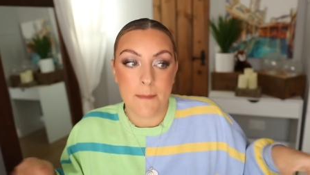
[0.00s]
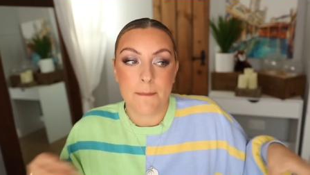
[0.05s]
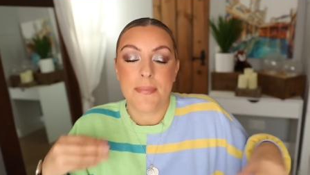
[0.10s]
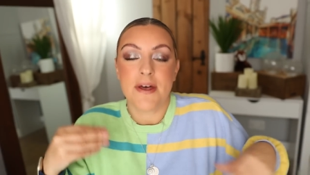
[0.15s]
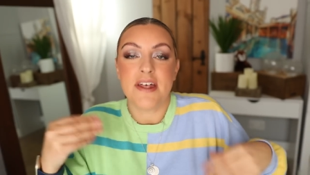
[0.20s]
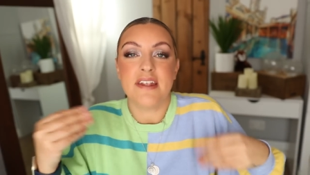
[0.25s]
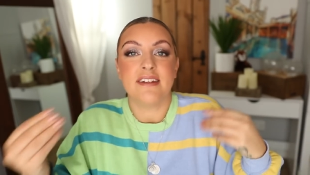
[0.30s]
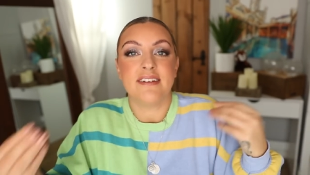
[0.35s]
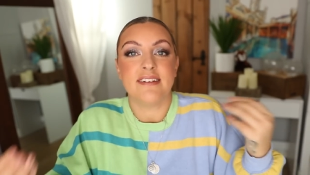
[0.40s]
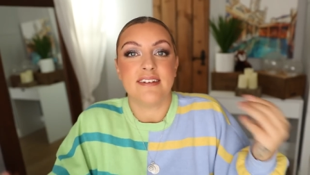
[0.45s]

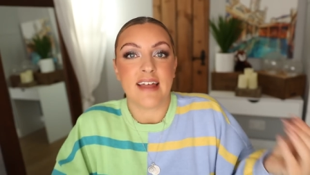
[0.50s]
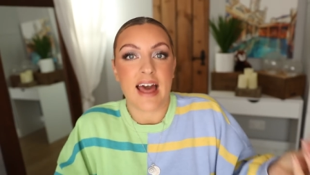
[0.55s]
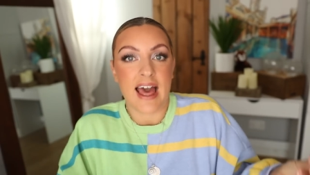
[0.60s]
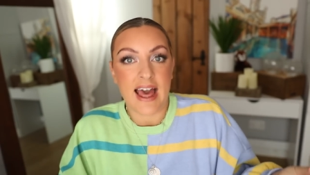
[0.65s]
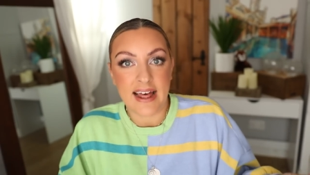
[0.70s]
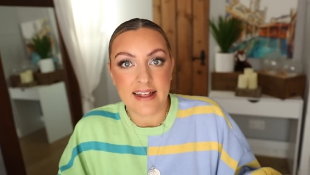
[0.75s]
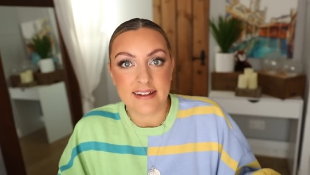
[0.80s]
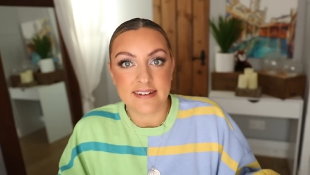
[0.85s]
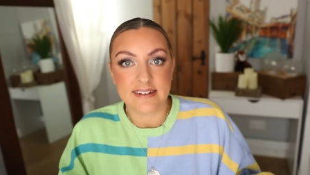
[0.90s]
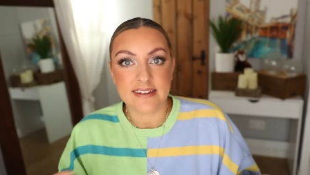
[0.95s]

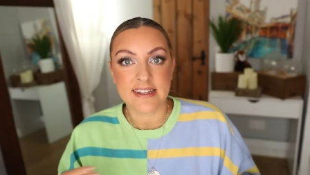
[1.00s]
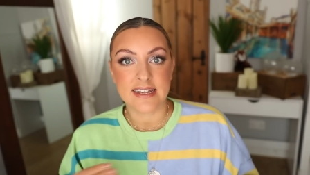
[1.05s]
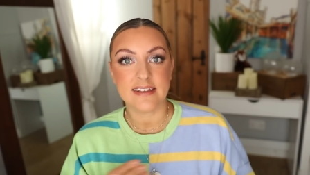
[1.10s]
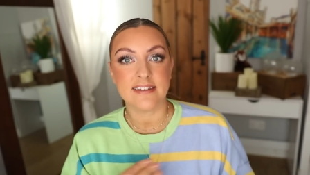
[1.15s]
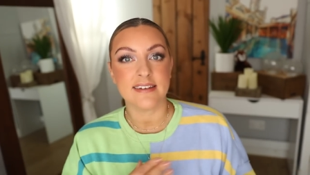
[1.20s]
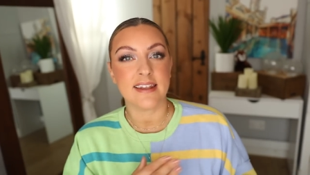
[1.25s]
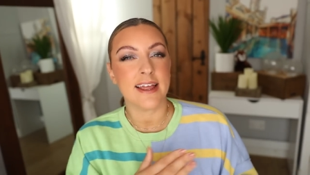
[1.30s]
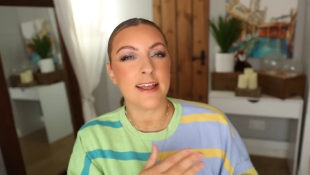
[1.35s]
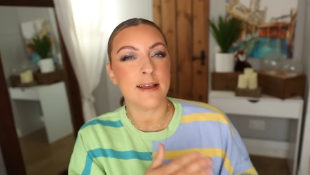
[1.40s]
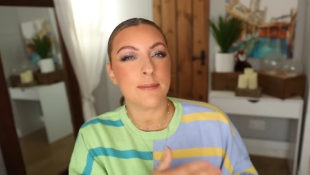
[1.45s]
pizzazz,
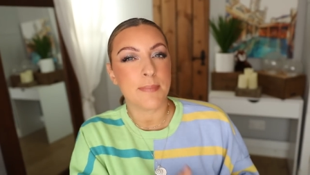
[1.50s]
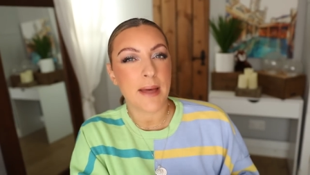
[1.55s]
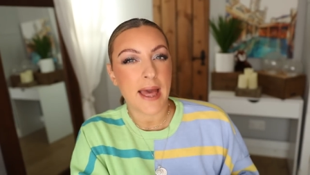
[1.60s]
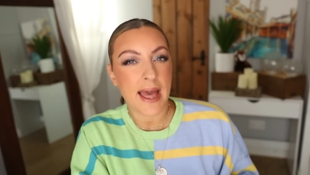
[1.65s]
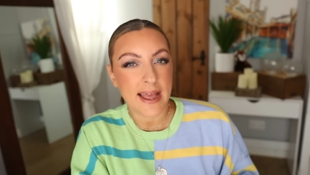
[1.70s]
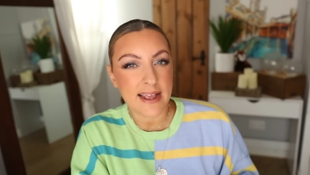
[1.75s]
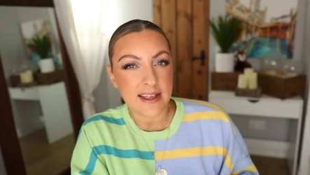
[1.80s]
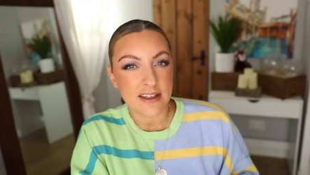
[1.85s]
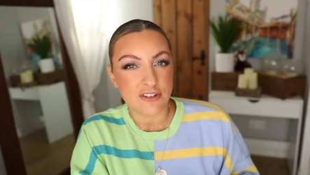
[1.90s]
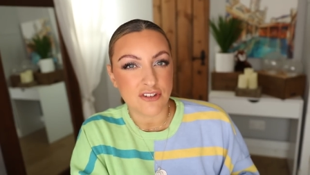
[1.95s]
things like
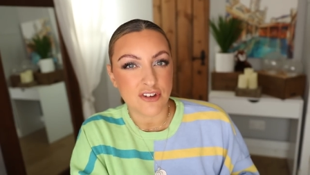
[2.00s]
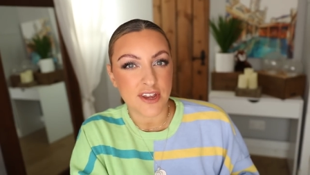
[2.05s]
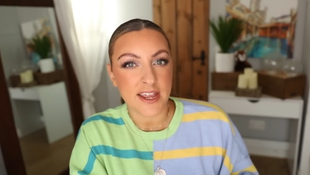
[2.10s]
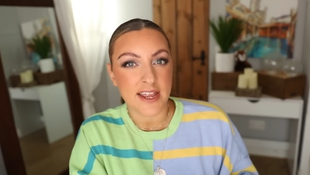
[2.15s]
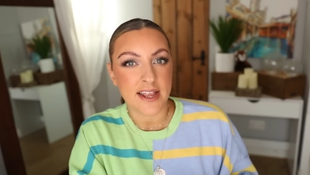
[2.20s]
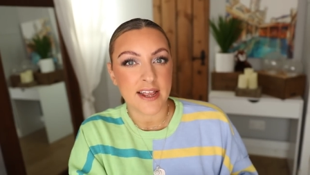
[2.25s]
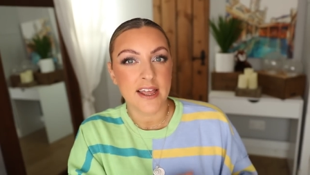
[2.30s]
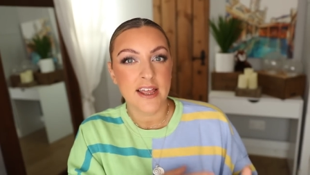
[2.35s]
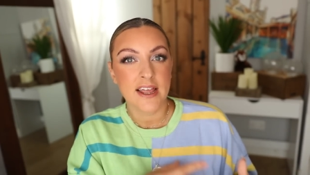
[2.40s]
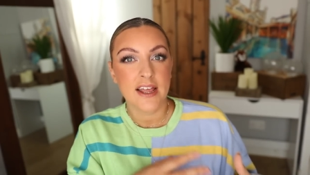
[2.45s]

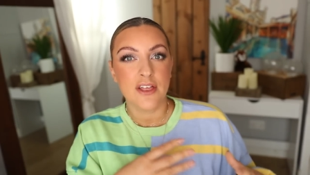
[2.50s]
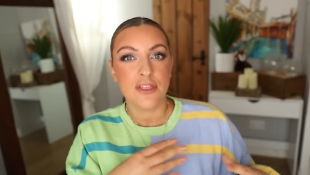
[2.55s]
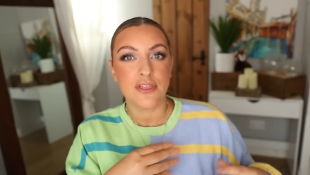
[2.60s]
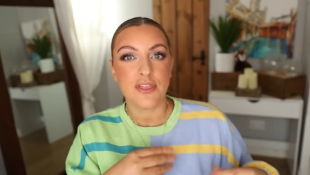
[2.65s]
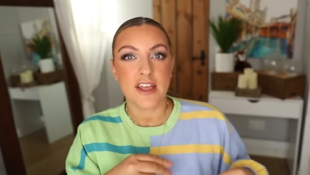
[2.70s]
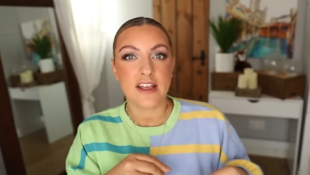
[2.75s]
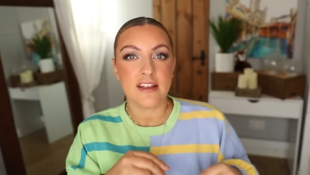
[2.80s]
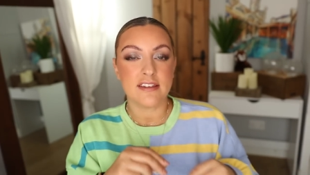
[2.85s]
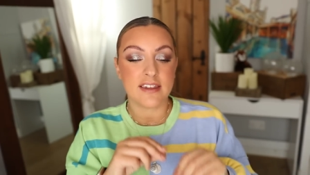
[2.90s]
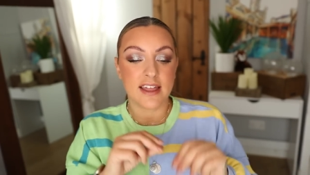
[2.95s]
packaging,
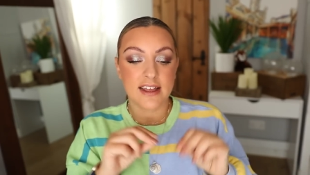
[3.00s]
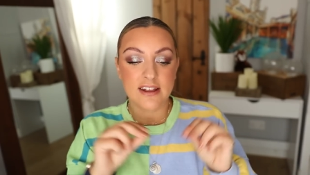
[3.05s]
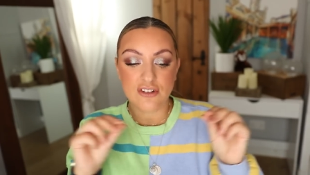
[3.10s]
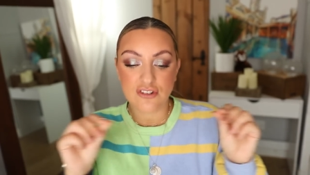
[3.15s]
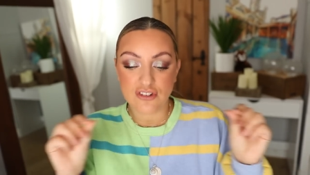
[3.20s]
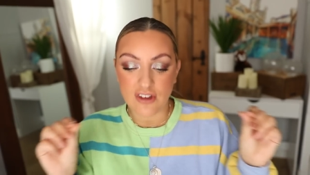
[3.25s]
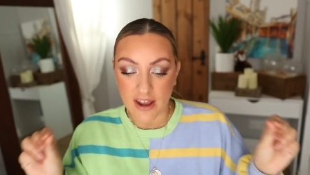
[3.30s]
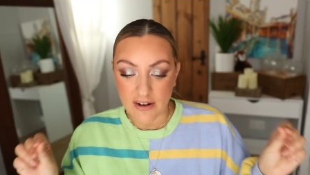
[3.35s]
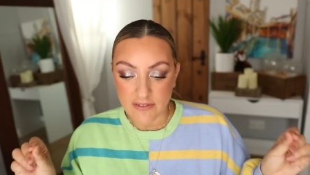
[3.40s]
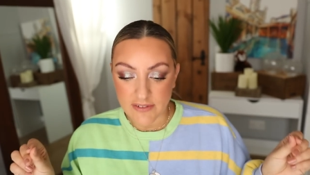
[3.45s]
things like
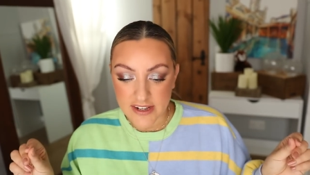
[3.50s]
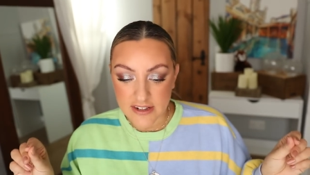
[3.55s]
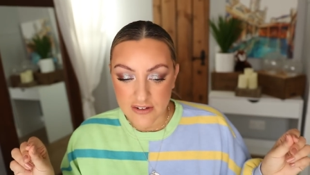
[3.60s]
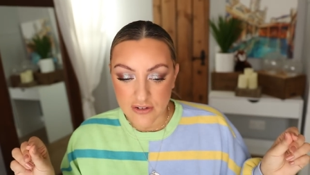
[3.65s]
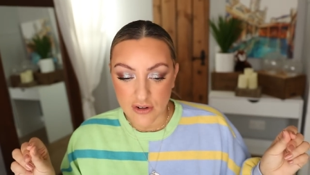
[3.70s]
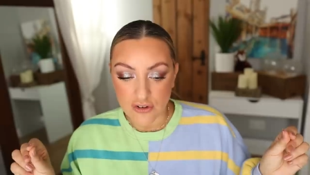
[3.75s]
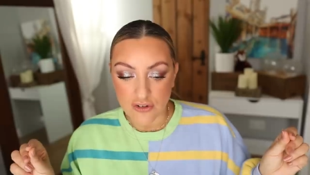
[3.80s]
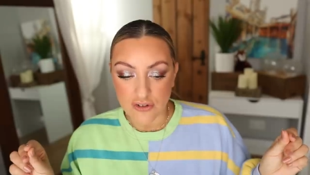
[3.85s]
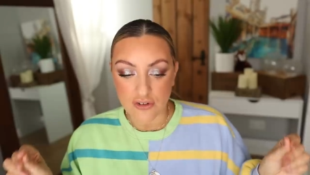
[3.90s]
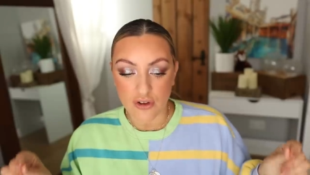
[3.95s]
cherries
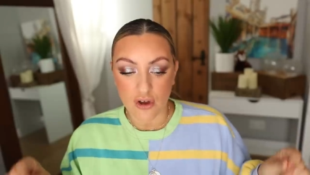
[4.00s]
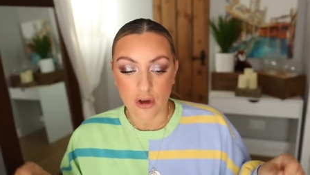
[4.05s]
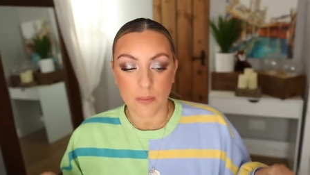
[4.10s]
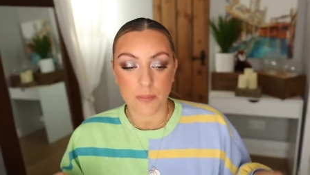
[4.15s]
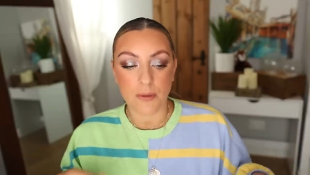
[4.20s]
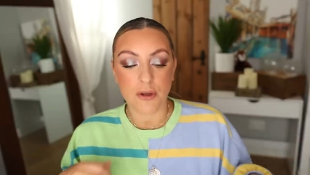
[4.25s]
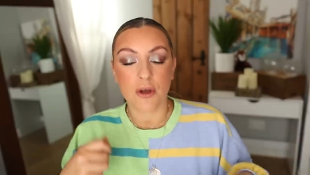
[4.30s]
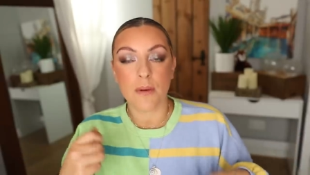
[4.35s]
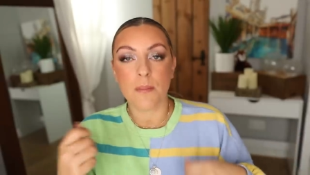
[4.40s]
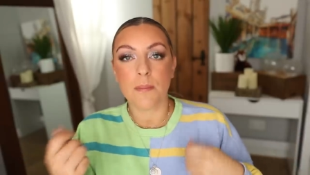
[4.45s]
on
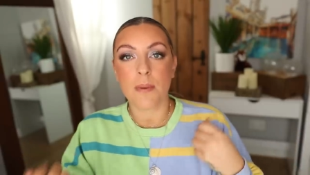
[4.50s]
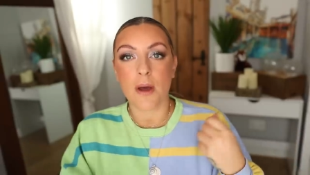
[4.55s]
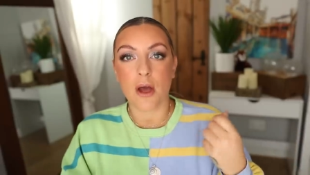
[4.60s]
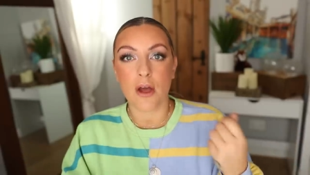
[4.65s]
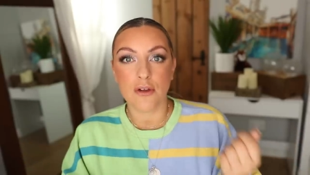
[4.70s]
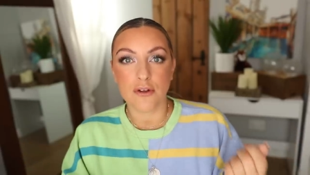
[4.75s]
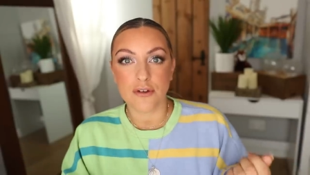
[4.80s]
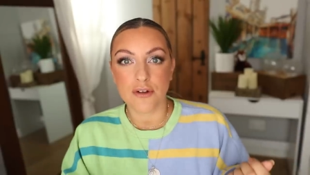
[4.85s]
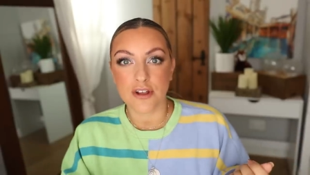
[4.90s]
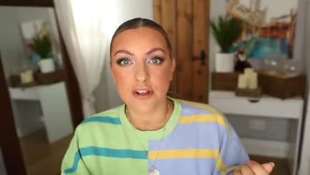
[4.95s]
top,
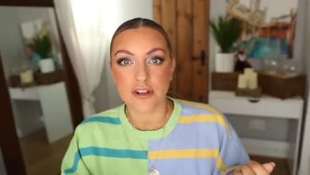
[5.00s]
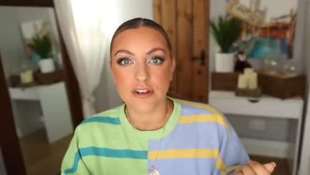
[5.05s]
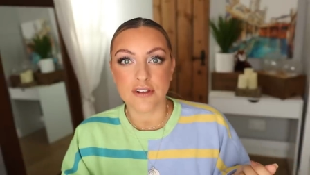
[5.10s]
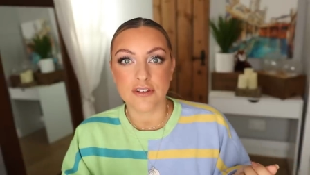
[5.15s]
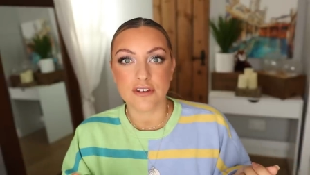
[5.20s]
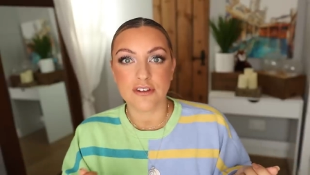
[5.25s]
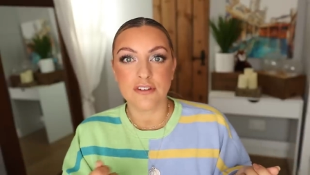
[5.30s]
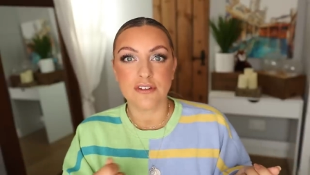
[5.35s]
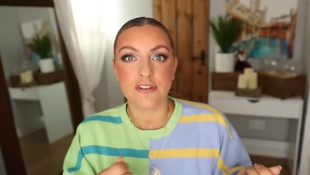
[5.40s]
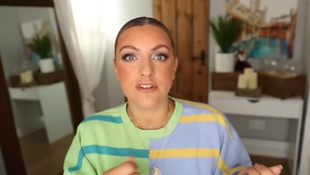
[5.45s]

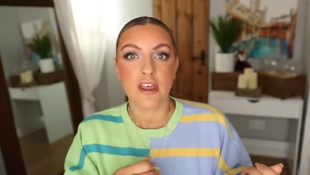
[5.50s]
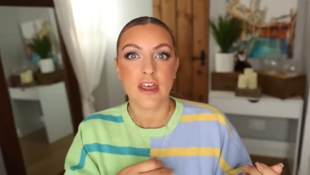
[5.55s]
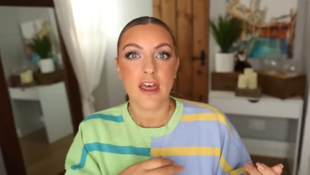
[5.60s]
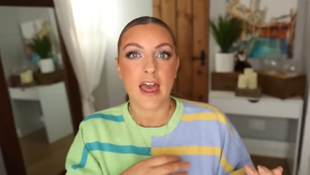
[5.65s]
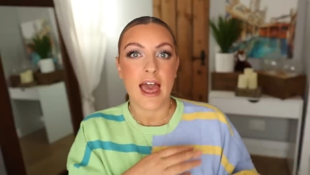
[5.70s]
components,